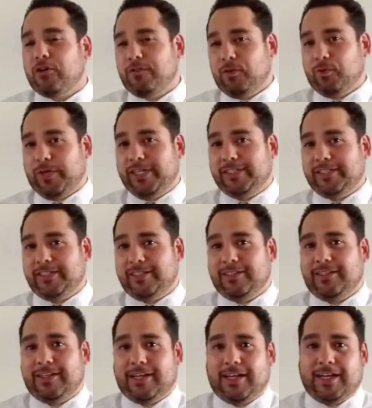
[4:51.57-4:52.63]
of the
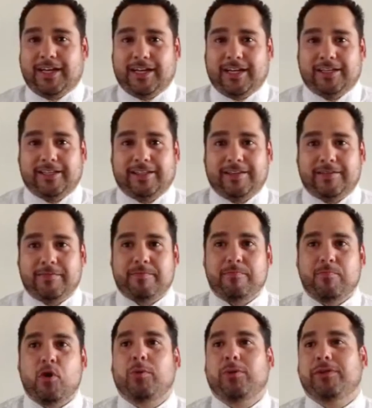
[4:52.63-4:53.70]
reason
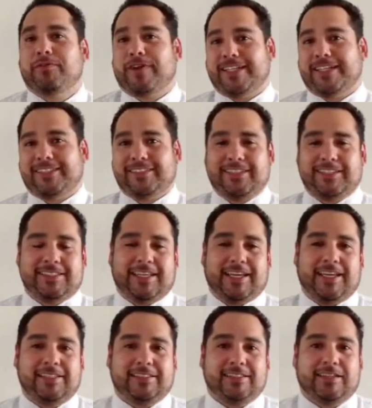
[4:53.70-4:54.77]
mobile devices these
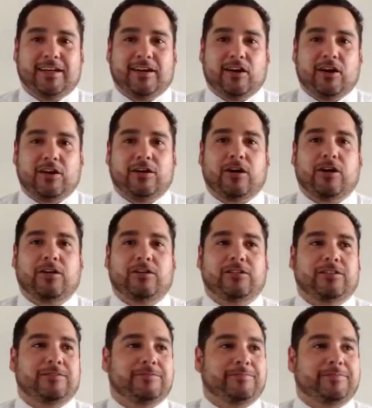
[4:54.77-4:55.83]
days
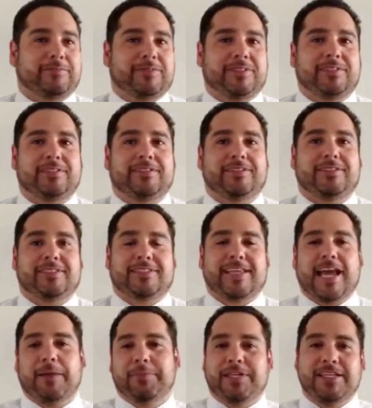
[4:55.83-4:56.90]
are
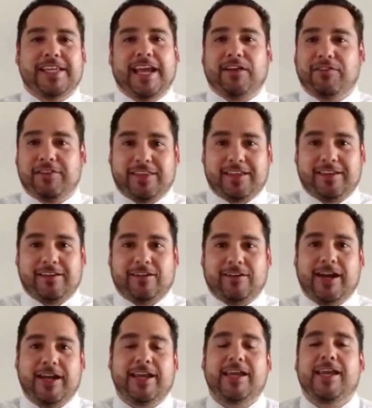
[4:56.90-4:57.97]
tapped into everything.
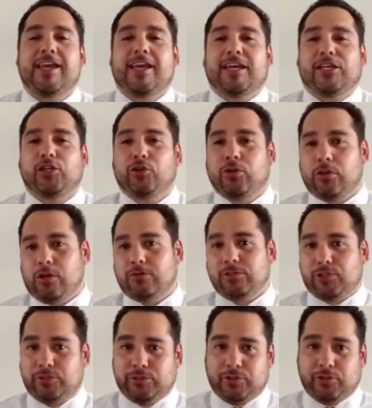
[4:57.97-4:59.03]
All right, Google
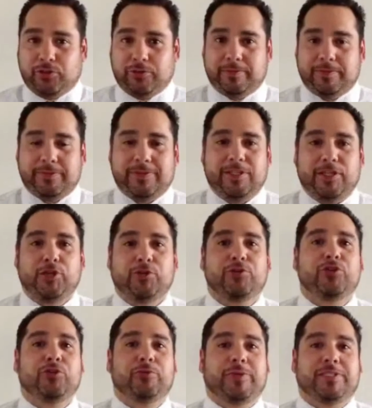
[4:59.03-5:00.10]
owns YouTube.
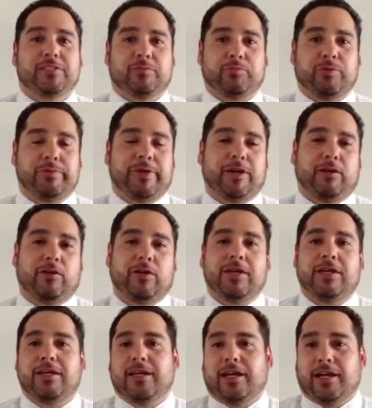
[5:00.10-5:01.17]
YouTube is the
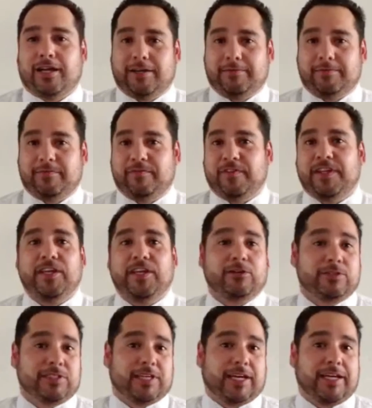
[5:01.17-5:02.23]
premier
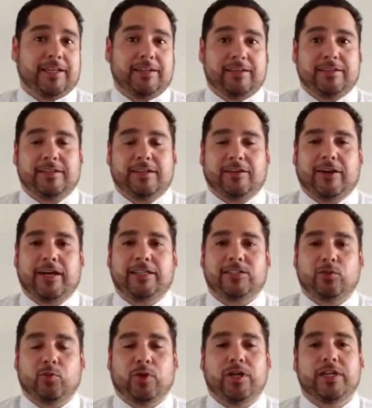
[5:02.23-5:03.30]
video site All
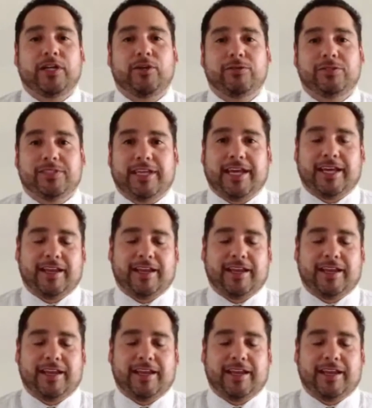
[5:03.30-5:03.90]
right, so we're going to use